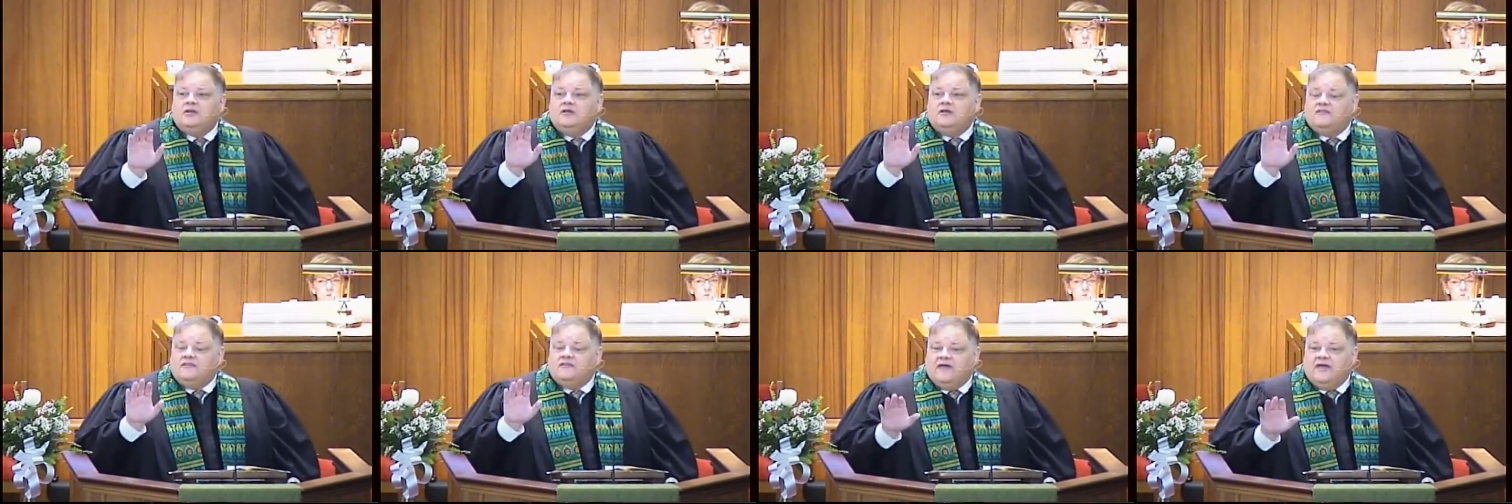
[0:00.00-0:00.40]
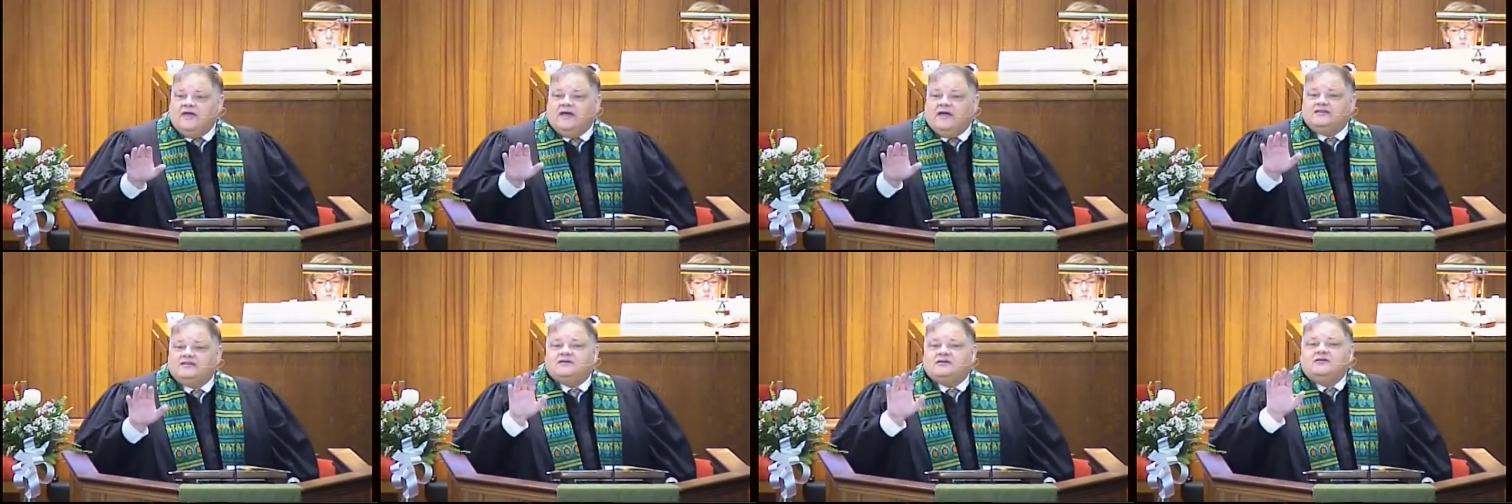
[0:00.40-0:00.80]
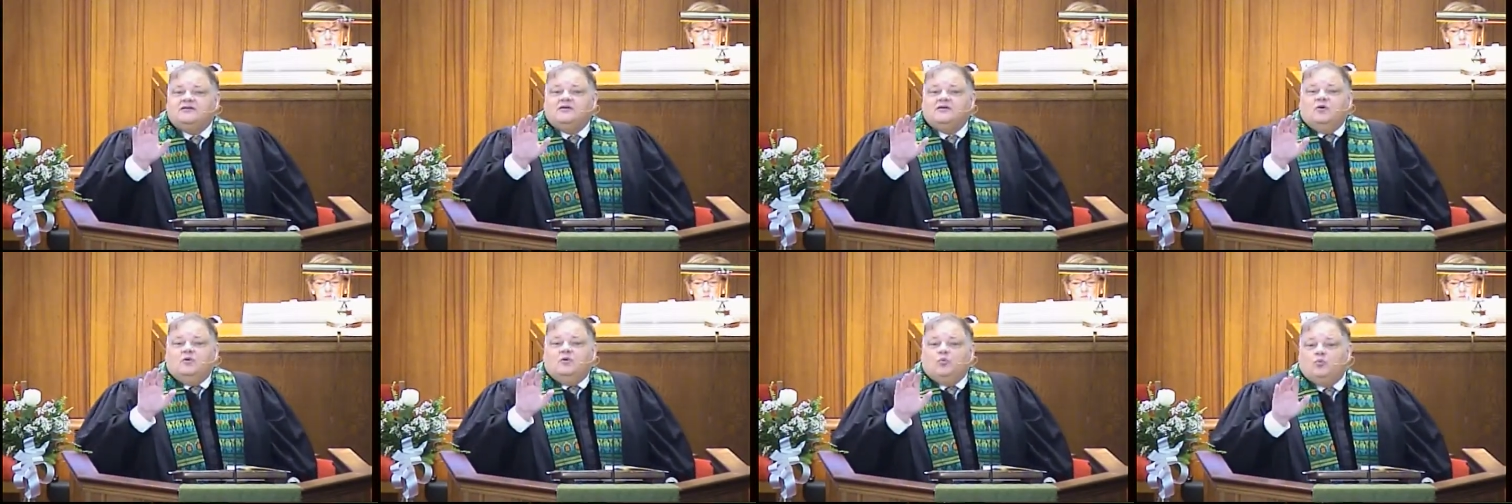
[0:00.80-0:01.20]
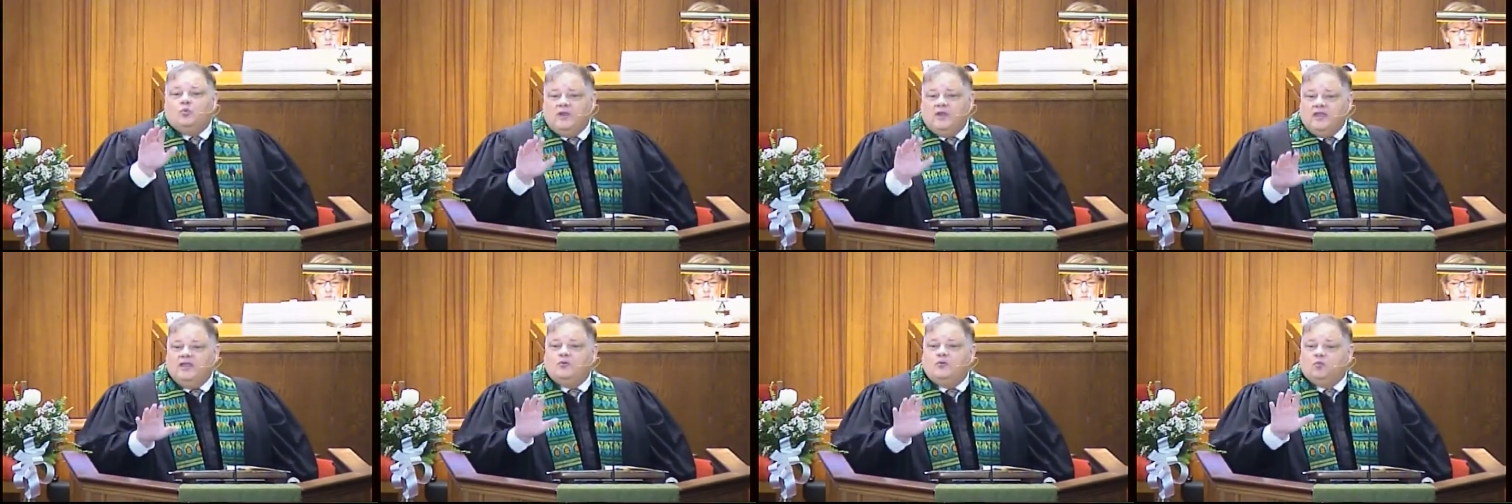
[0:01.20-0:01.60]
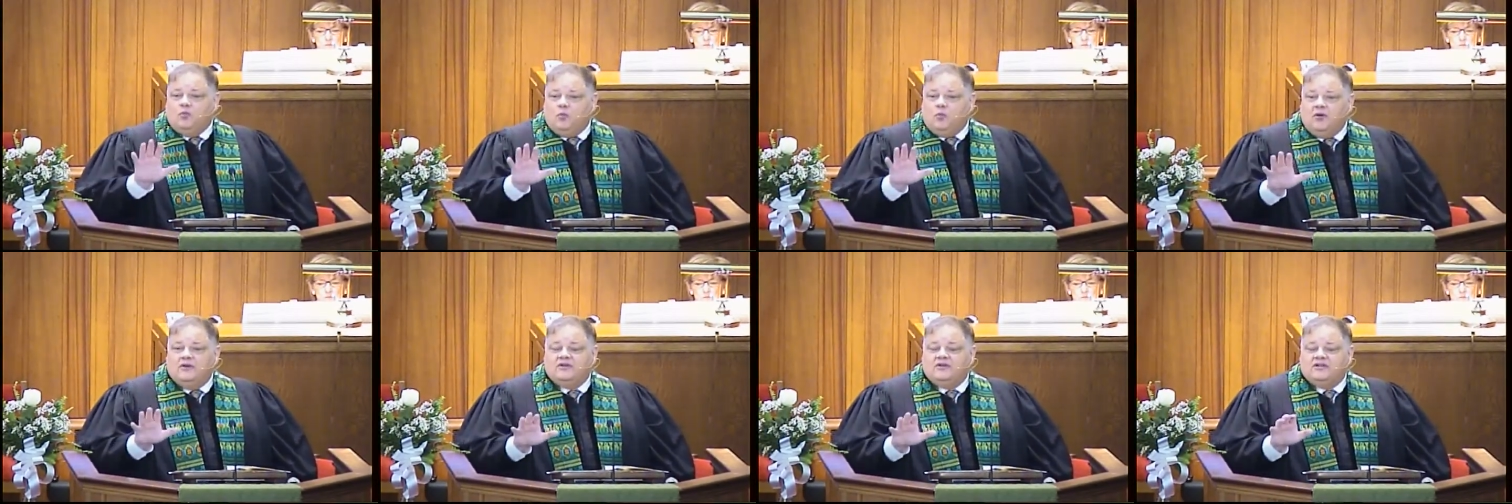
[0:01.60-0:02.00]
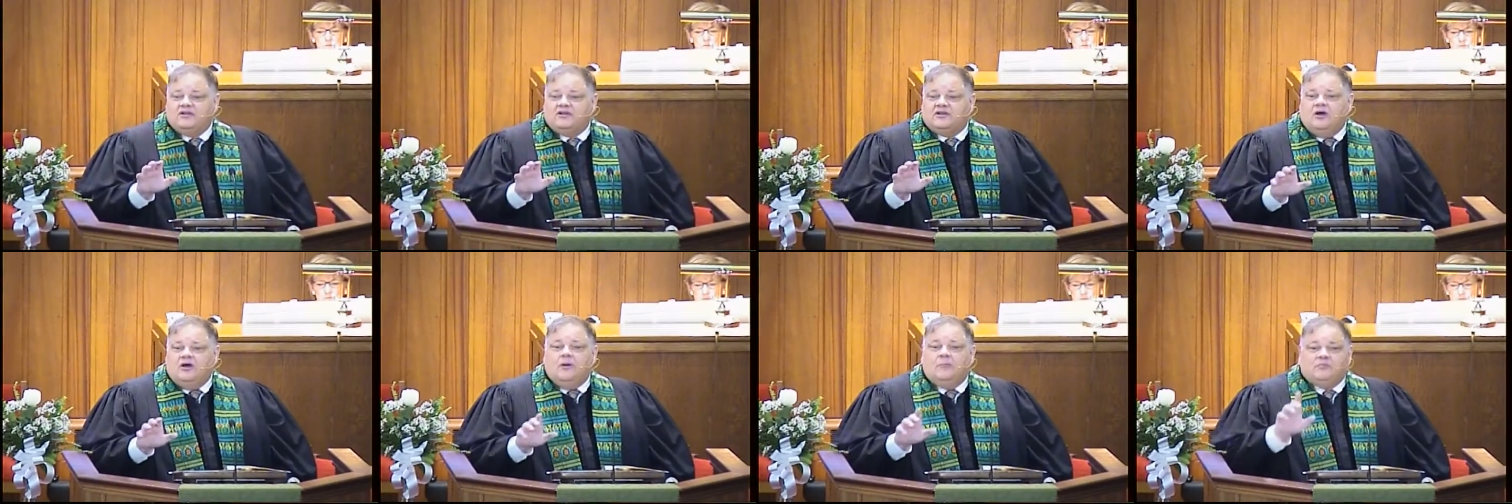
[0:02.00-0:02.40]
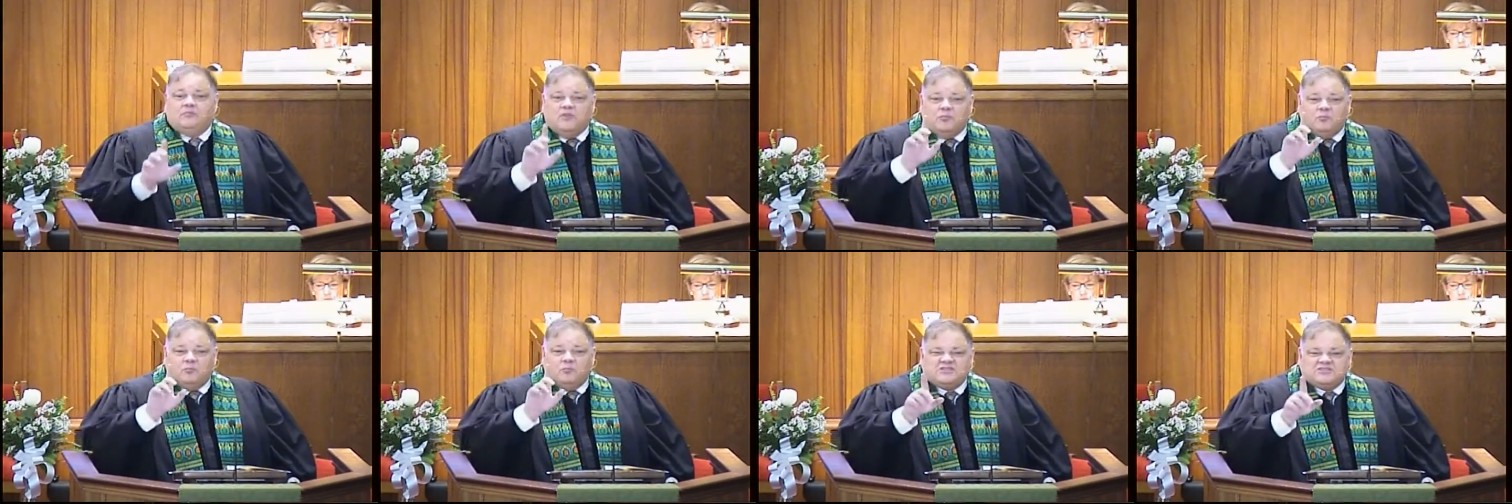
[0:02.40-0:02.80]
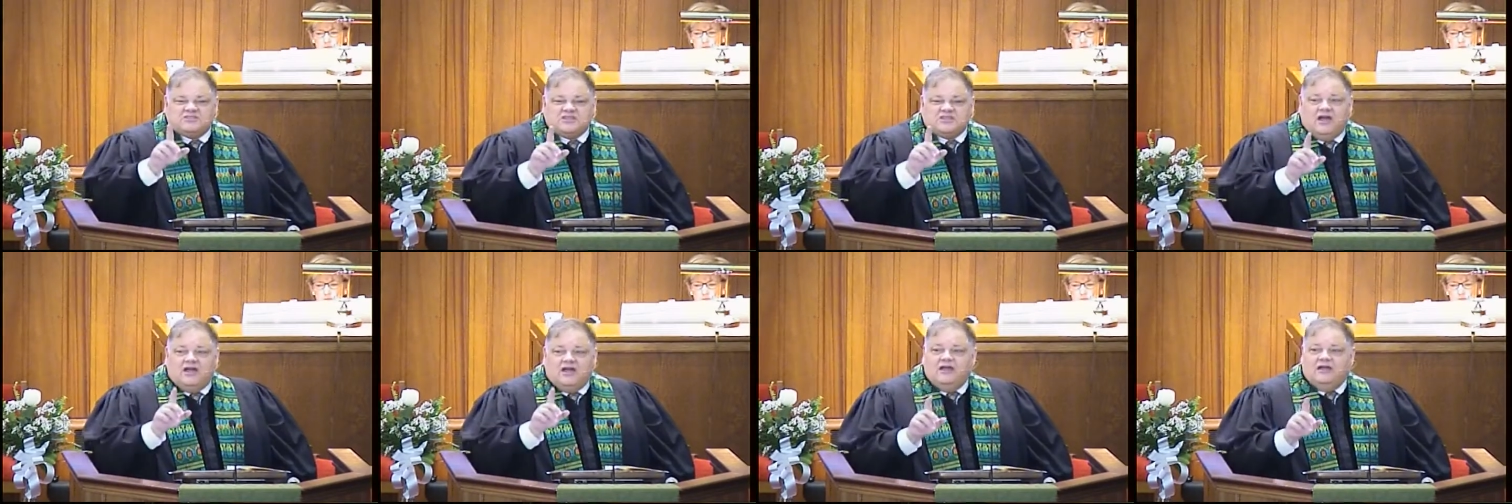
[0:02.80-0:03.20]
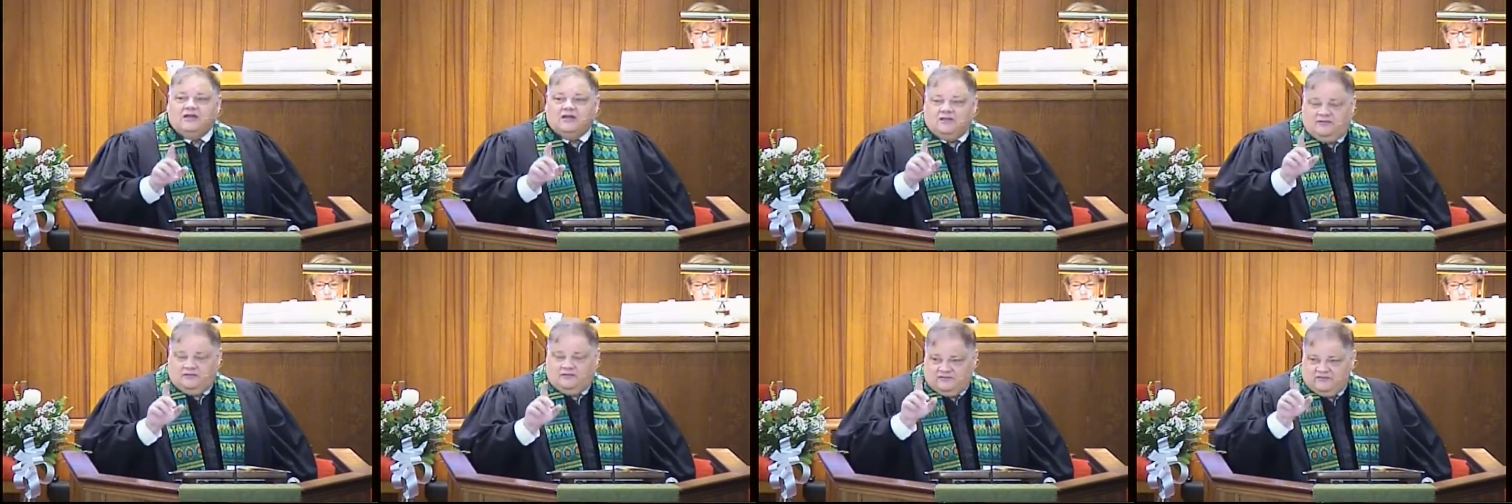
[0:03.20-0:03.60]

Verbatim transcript: that we wanted to come, the Messiah,